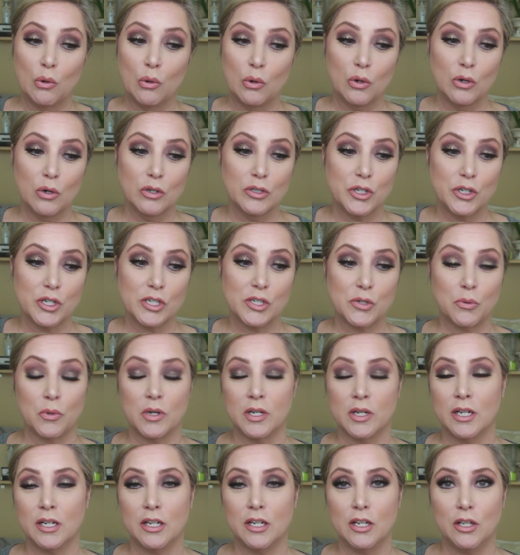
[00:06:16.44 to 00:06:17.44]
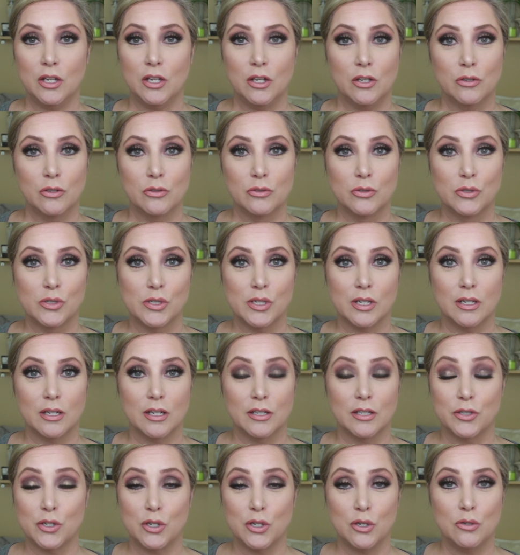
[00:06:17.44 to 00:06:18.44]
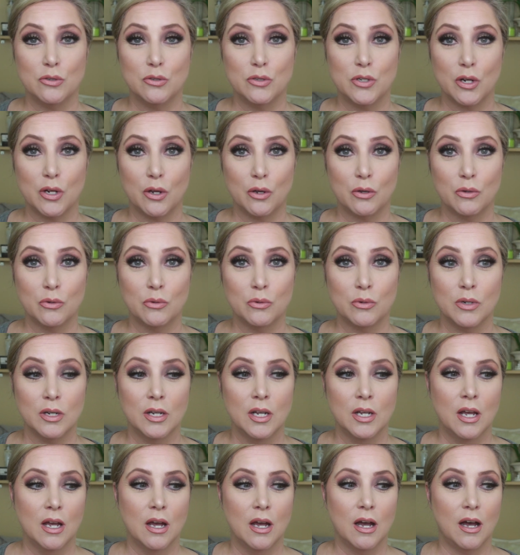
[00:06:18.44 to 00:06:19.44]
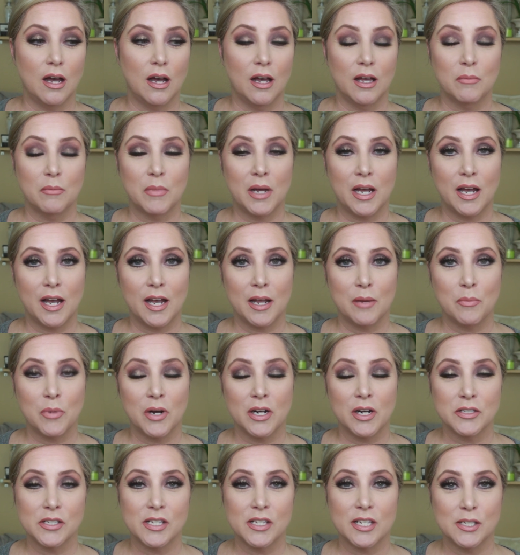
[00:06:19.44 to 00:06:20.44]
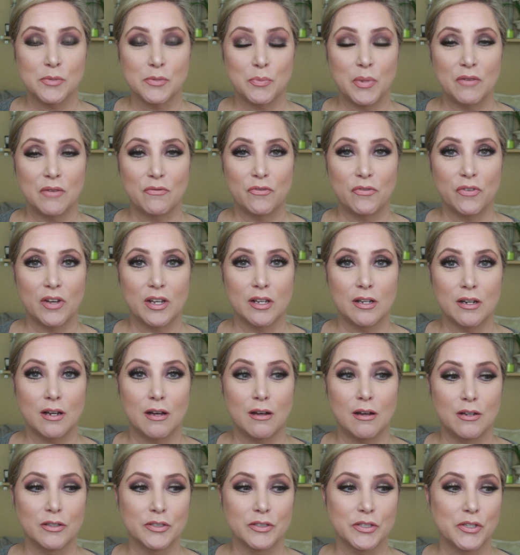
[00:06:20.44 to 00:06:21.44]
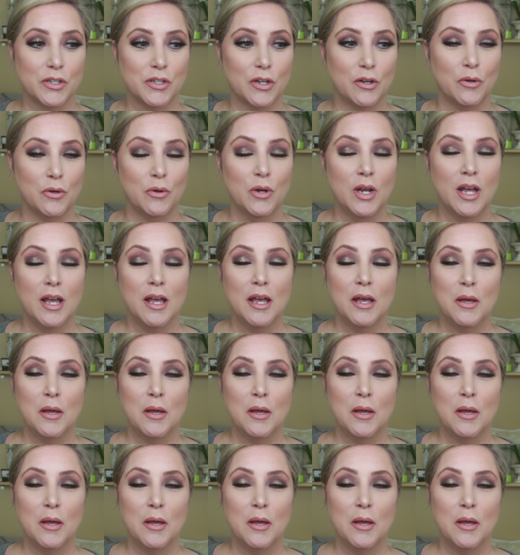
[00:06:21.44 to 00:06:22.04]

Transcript: or just wanting to use a two-tone on my eyebrows has been fun also.